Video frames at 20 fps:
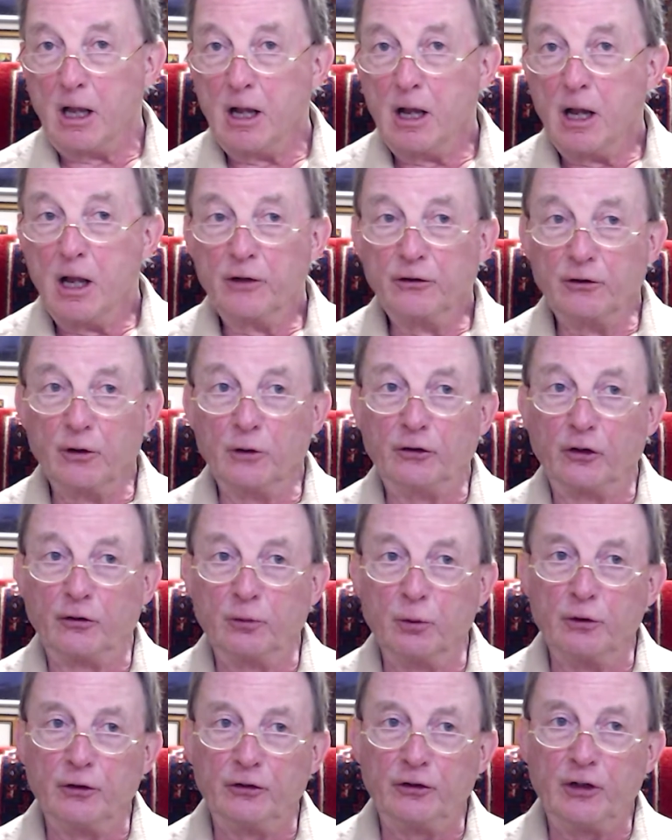So I just want
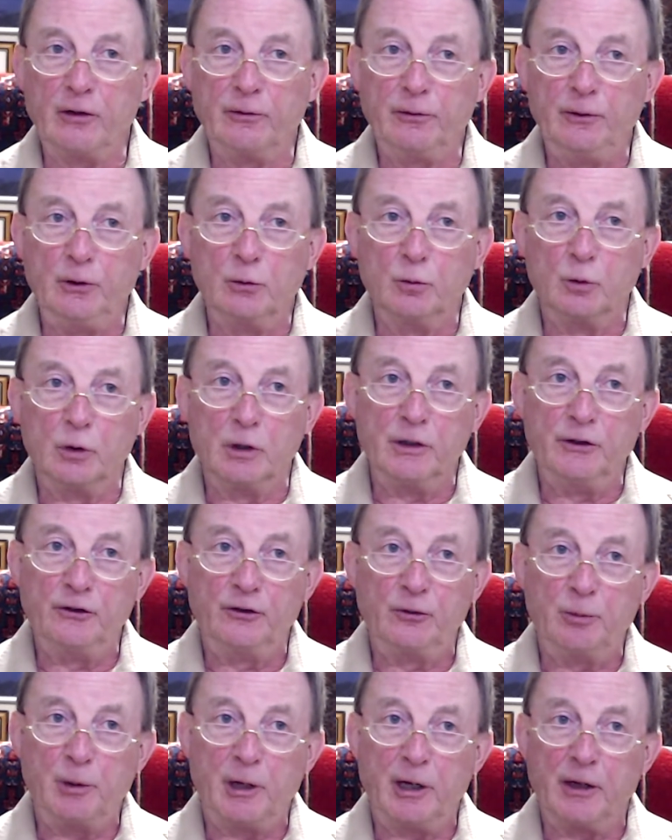to say a few words
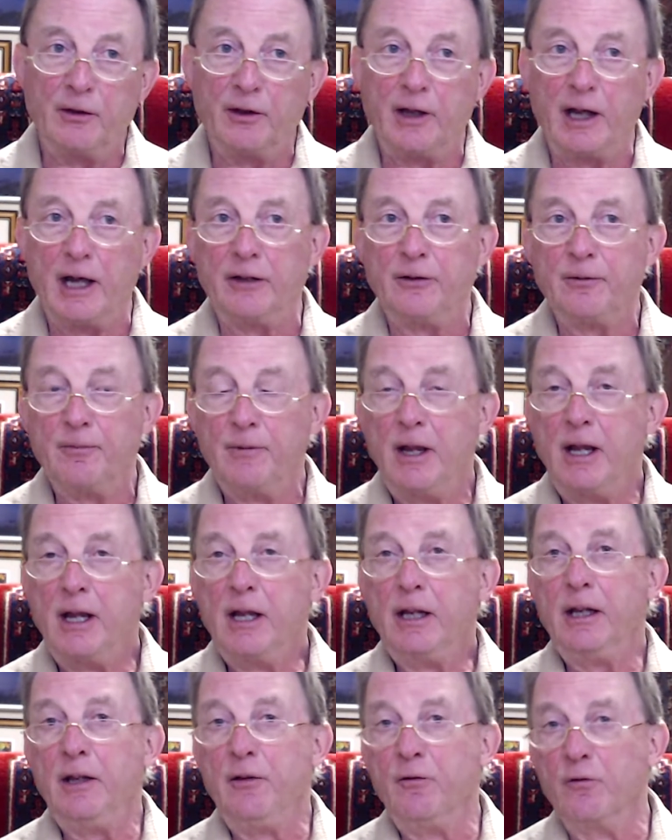about that
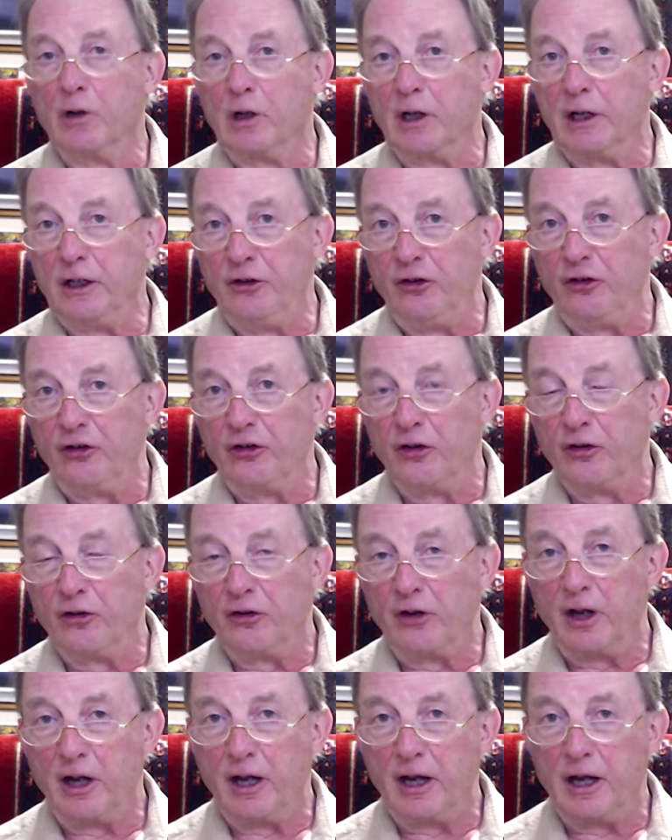in relation to
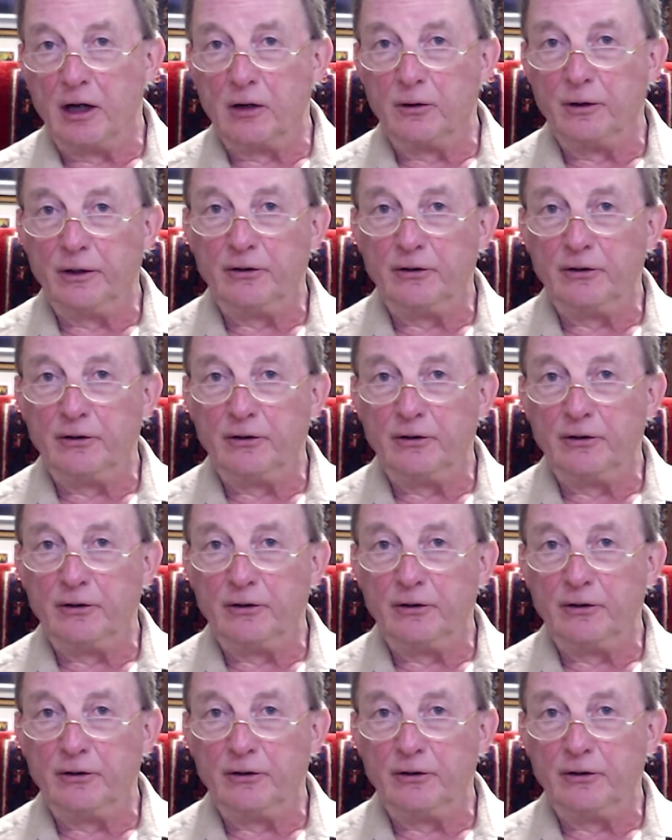how it